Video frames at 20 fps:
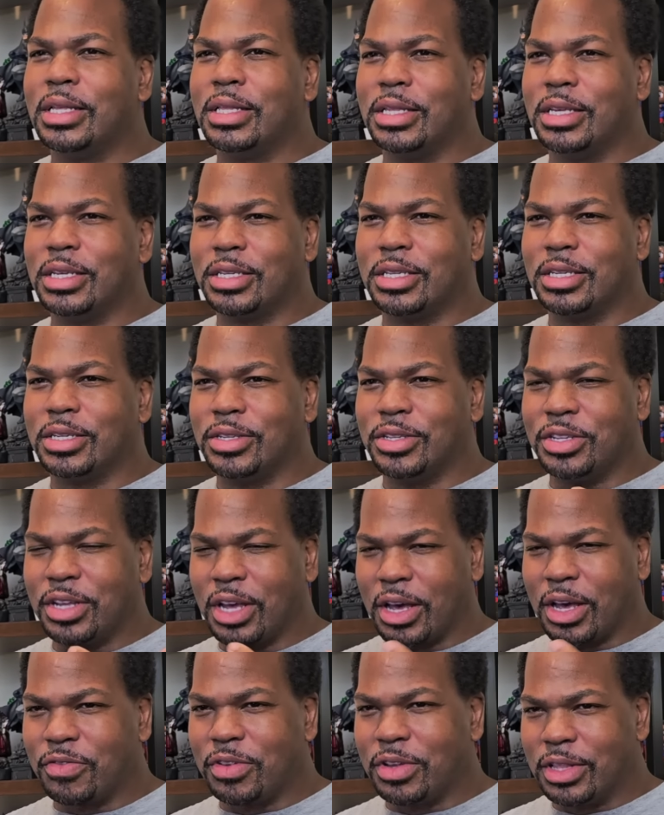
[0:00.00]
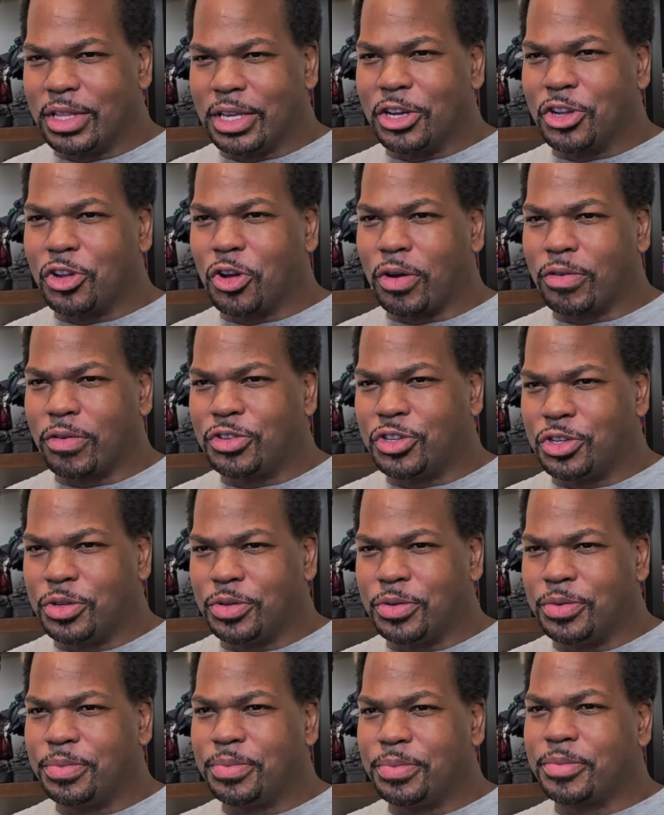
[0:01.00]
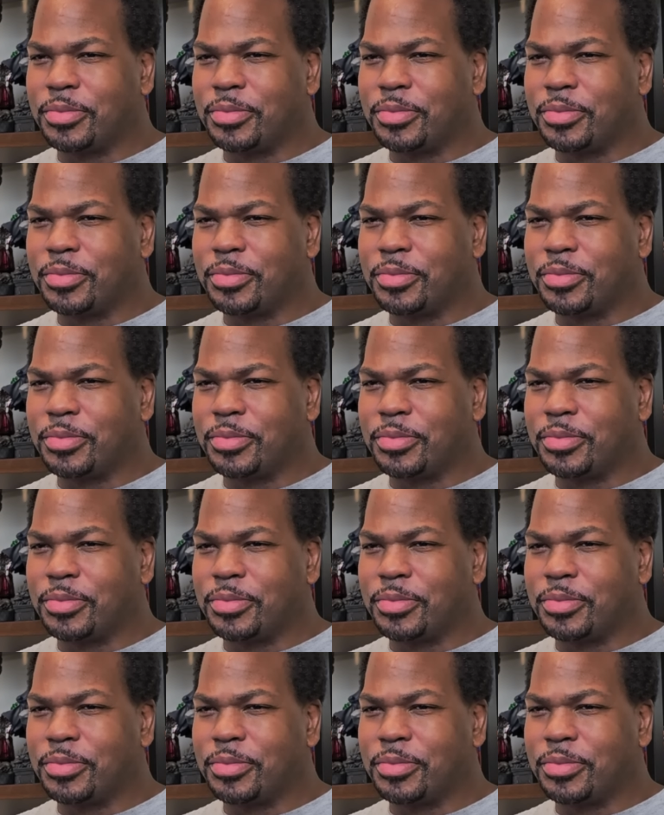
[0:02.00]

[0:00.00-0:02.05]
This is definitely an offshoot.